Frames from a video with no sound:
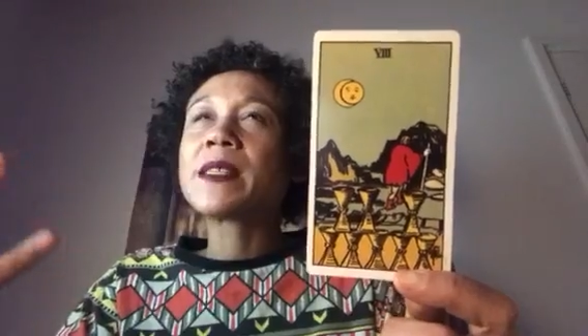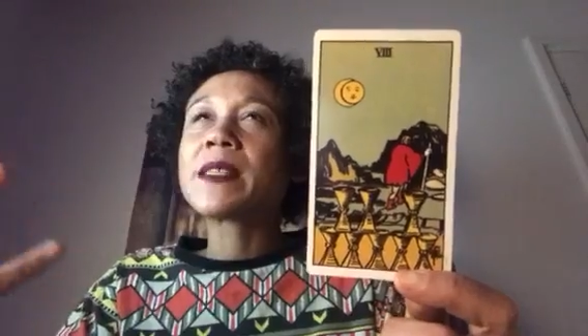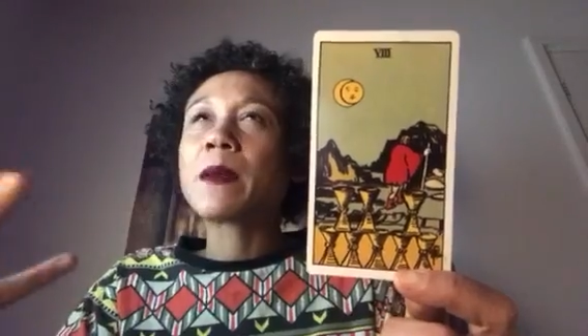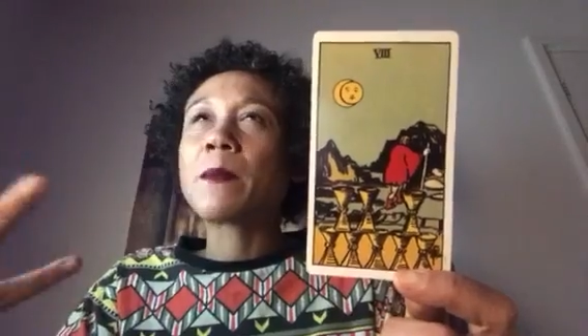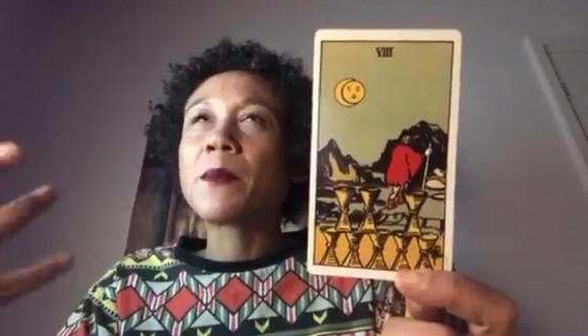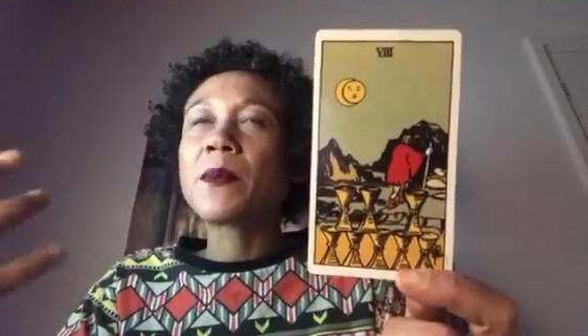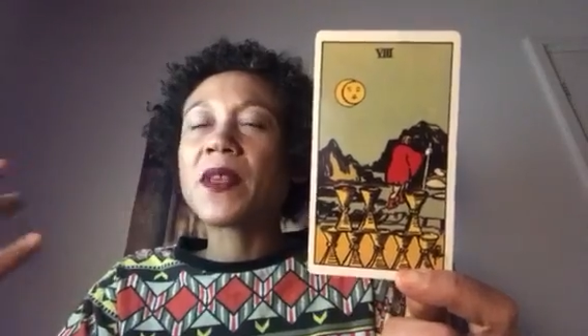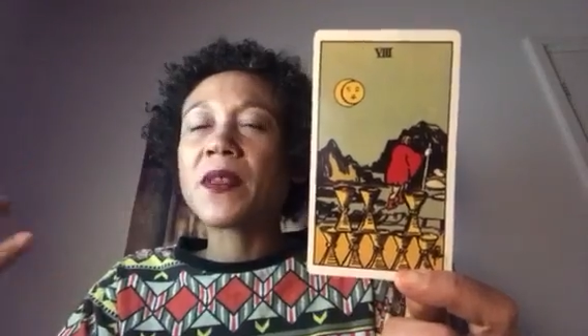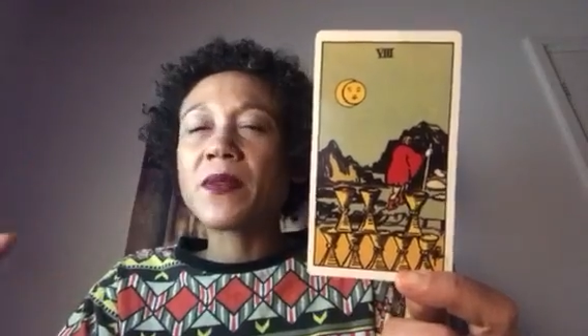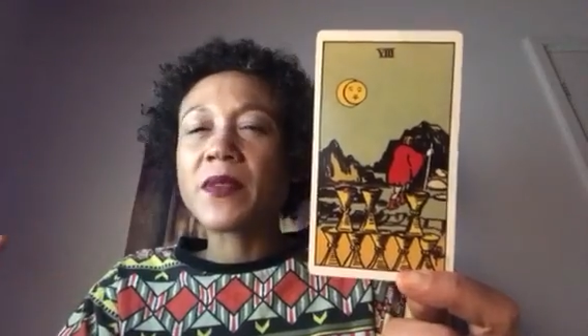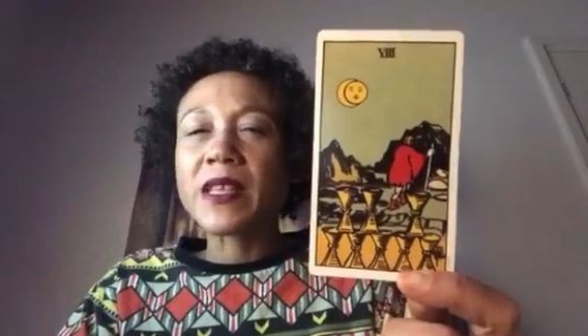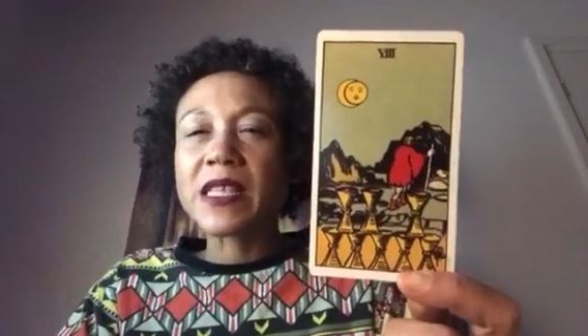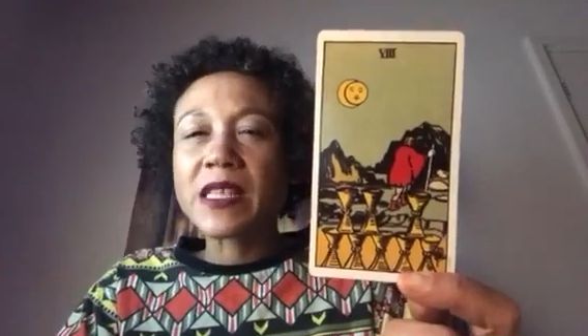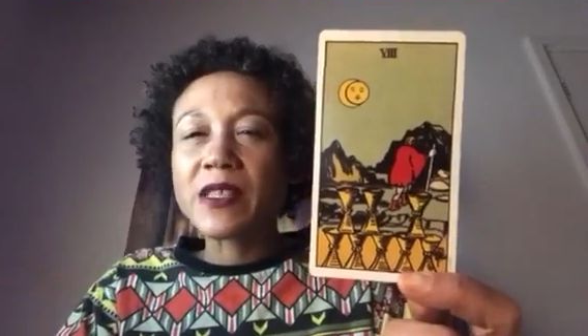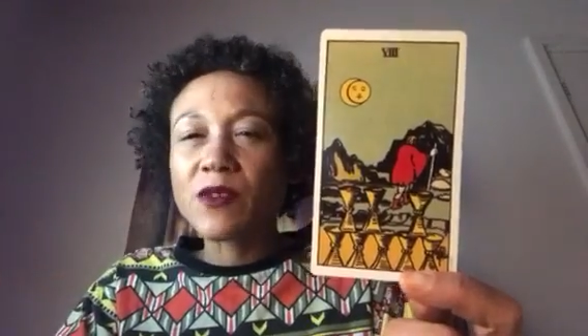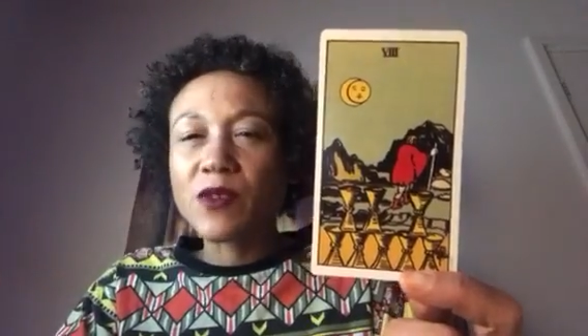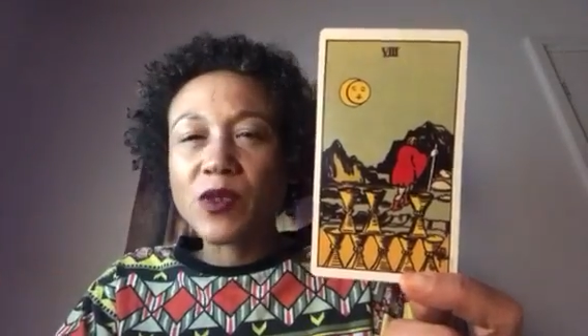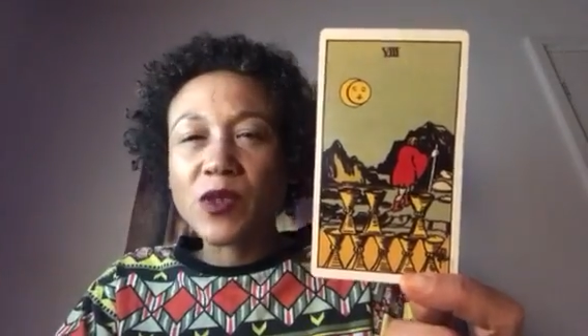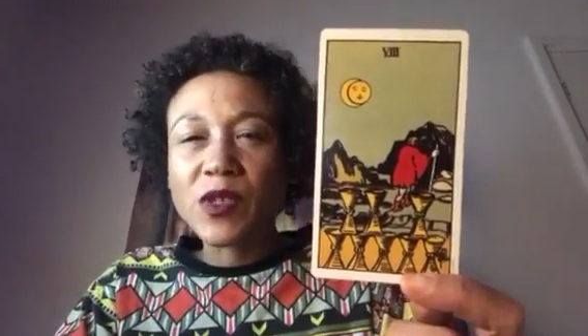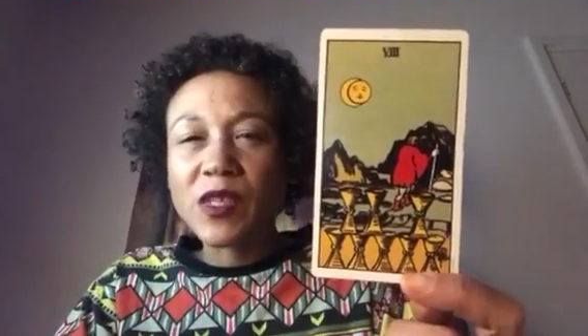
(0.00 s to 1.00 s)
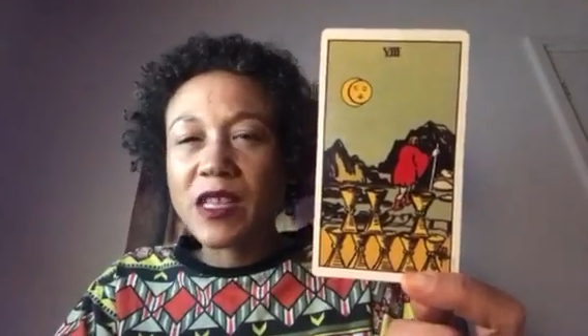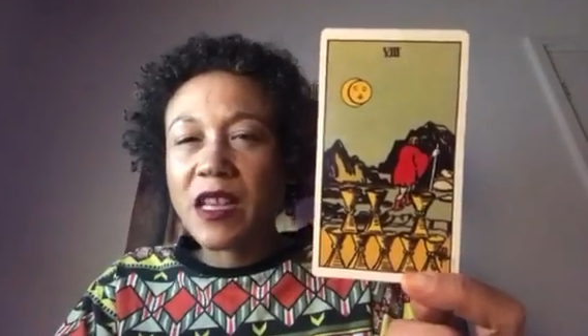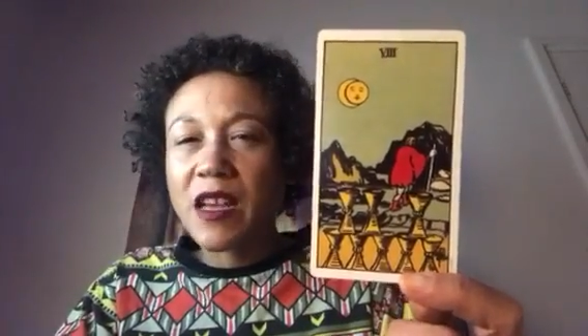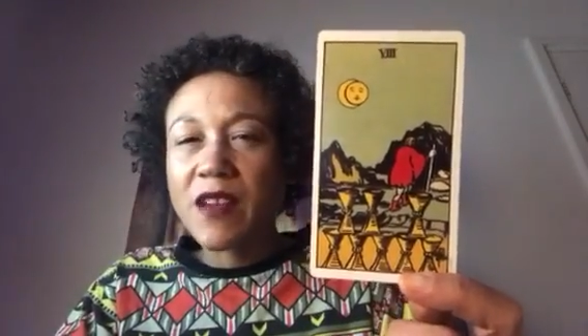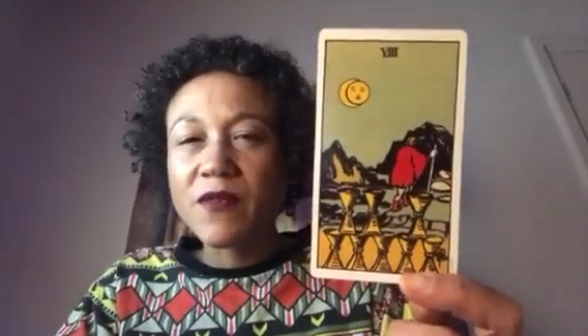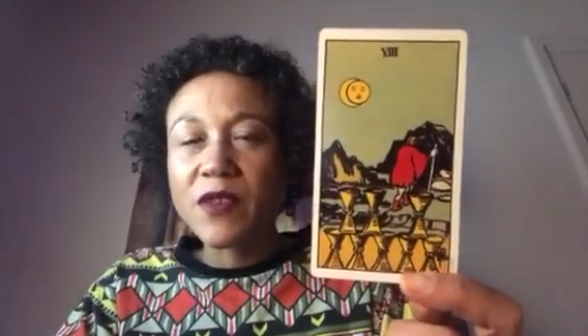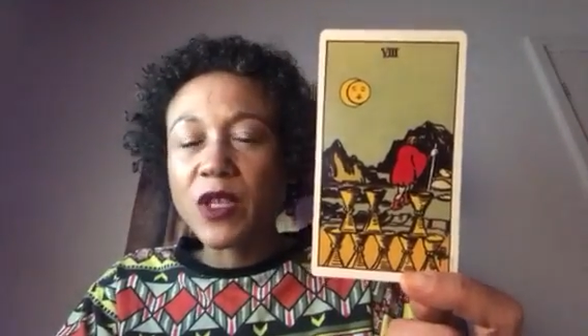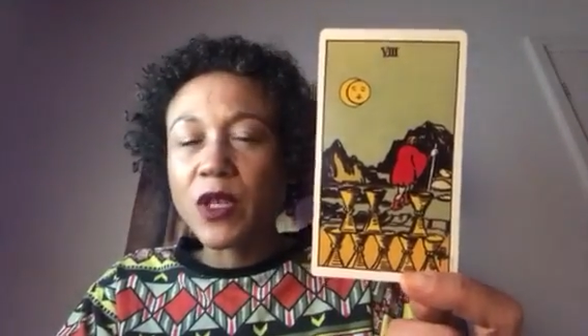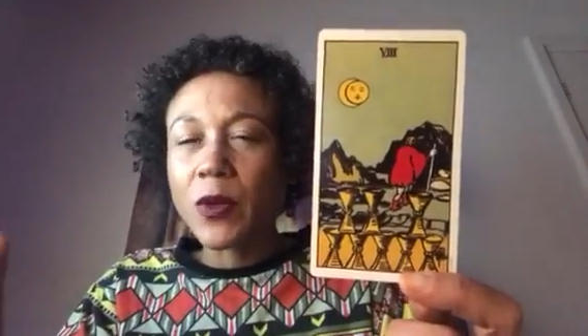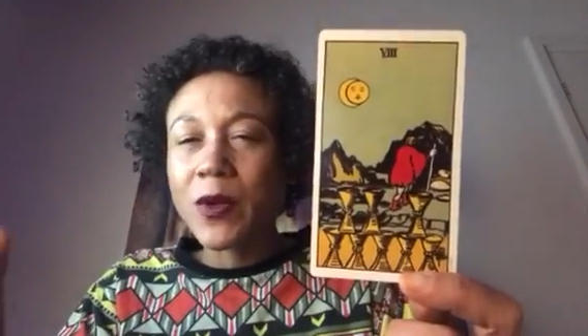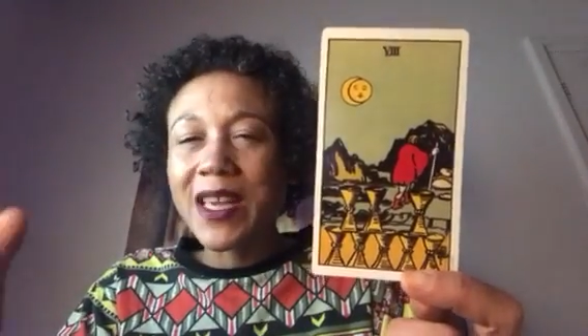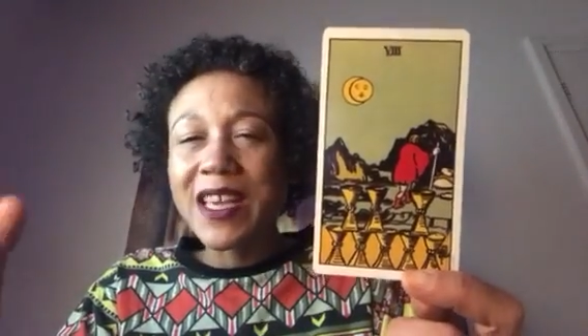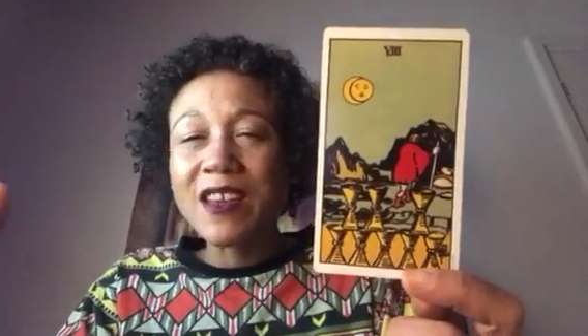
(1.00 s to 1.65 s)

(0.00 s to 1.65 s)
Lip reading: something that's not serving you.